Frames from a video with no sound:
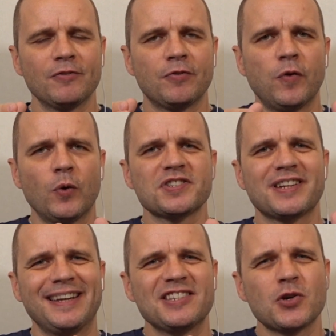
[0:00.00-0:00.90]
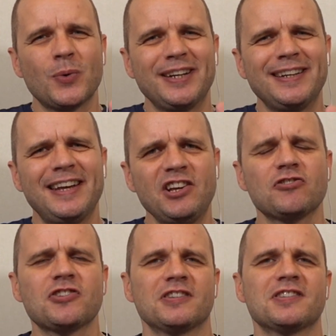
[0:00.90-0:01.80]
forced into a
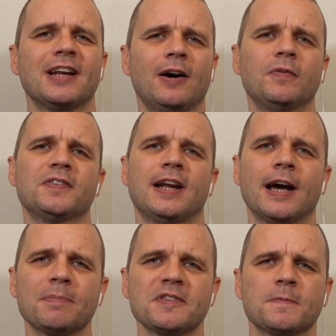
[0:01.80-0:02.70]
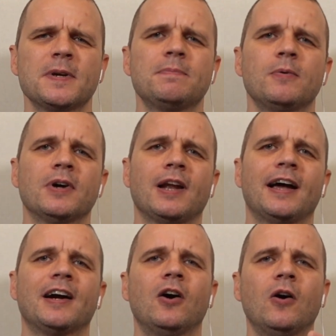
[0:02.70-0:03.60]
niche. So that often happens. People are
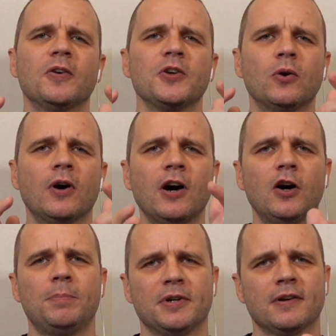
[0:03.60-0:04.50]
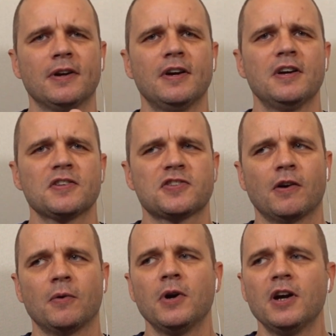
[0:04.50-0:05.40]
like, oh, you're urban,
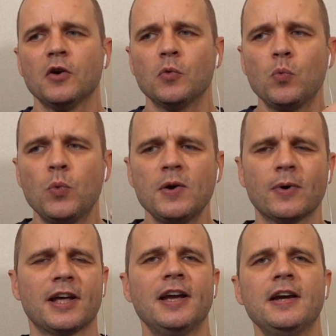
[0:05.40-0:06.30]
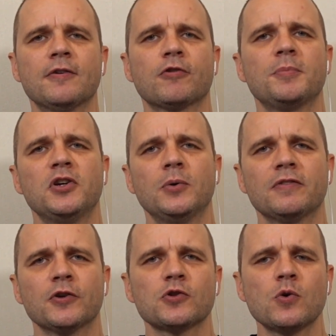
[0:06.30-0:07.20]
so we want to hear from you
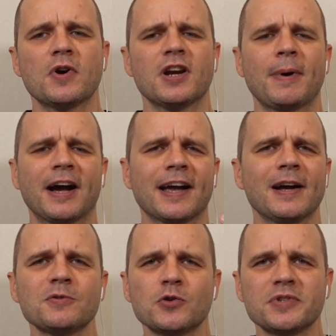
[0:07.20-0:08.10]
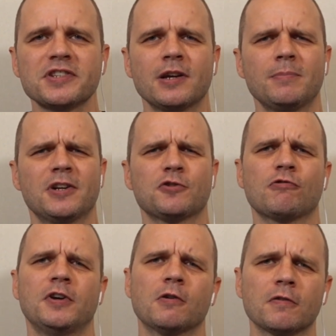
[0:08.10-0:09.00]
if you're talking about council estate
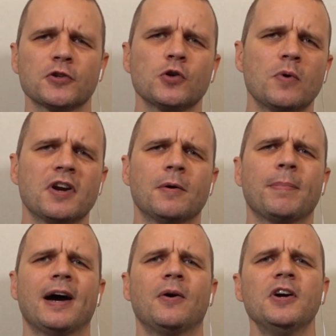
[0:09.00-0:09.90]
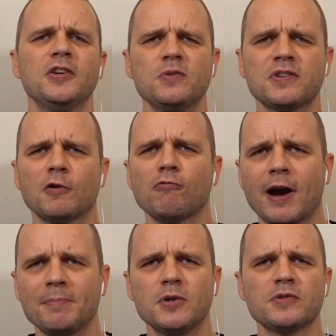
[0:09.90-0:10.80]
ministry, or if you're talking about using
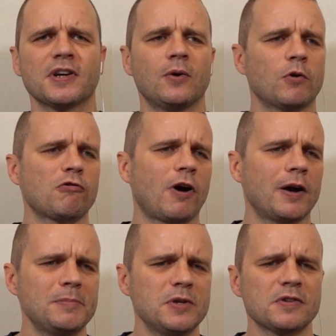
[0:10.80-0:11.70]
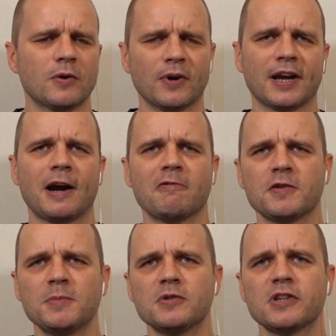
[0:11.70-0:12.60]
rap music or grime music or
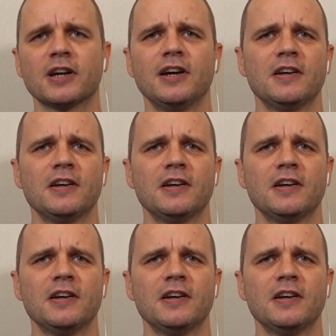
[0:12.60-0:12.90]
garage music